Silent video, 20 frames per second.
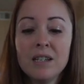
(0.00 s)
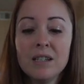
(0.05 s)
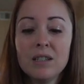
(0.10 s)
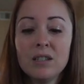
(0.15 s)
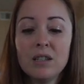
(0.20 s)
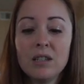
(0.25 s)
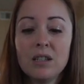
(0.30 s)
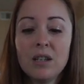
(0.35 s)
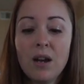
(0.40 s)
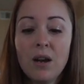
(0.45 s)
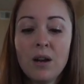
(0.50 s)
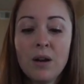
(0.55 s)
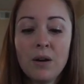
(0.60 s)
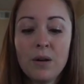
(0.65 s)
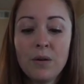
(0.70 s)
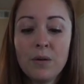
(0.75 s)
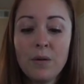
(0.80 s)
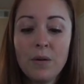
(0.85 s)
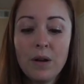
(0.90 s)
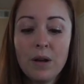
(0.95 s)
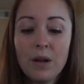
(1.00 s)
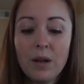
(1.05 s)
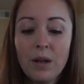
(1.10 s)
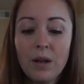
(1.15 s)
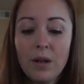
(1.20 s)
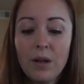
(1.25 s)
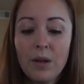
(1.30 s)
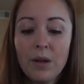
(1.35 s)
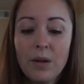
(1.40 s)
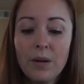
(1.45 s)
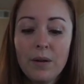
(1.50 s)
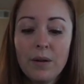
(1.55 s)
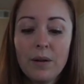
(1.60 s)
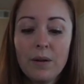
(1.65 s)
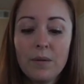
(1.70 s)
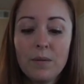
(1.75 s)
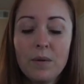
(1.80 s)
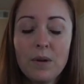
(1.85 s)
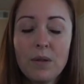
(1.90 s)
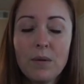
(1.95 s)
So
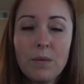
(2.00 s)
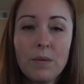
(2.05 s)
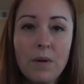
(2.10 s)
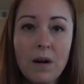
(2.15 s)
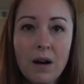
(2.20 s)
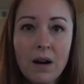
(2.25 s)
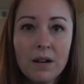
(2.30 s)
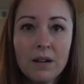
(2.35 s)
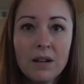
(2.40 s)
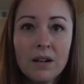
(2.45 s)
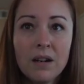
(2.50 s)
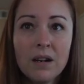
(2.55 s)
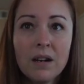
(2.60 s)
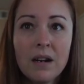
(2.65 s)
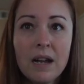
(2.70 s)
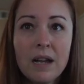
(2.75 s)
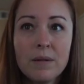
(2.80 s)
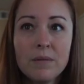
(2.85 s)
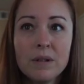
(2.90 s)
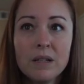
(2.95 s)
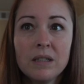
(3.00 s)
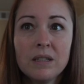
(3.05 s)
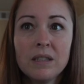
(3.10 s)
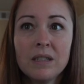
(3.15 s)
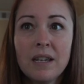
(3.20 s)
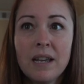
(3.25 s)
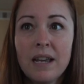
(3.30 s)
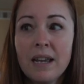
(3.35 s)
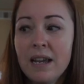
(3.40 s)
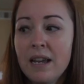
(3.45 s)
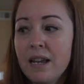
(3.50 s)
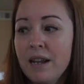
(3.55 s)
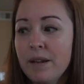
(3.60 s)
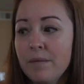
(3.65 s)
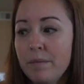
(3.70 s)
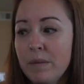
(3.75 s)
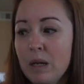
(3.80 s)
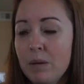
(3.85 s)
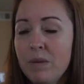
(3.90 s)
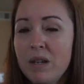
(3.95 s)
with water, I would say
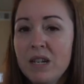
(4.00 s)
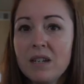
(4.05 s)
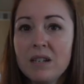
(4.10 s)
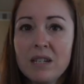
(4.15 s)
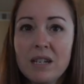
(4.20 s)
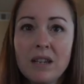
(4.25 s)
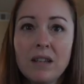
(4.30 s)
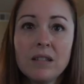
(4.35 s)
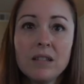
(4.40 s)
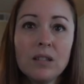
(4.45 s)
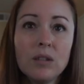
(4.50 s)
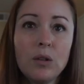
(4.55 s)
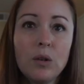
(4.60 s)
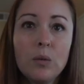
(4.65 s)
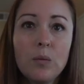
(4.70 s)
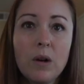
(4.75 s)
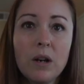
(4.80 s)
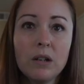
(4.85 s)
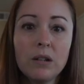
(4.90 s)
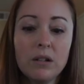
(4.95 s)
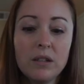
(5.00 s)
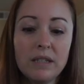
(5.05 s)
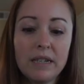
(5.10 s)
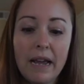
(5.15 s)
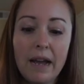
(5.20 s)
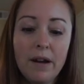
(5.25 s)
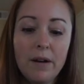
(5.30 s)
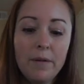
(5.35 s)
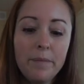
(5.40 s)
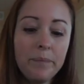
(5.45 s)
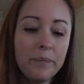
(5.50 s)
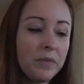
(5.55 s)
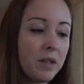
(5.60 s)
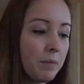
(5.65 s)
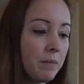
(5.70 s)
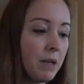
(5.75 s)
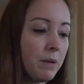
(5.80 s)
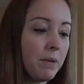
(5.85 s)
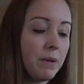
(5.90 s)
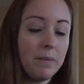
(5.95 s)
maybe it tastes a little watered down.
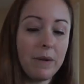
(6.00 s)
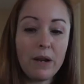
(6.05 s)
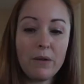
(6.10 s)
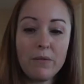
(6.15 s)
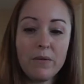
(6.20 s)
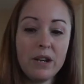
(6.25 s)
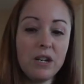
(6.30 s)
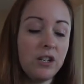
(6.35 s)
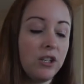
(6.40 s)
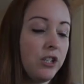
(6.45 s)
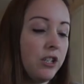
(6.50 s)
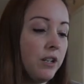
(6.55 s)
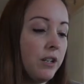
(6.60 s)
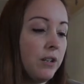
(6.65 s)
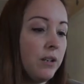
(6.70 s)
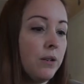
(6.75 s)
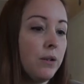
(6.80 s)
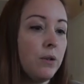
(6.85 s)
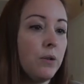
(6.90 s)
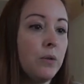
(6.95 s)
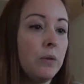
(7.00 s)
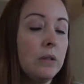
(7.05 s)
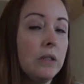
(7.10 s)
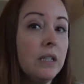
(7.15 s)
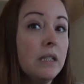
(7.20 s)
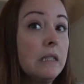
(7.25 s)
Maybe my ratio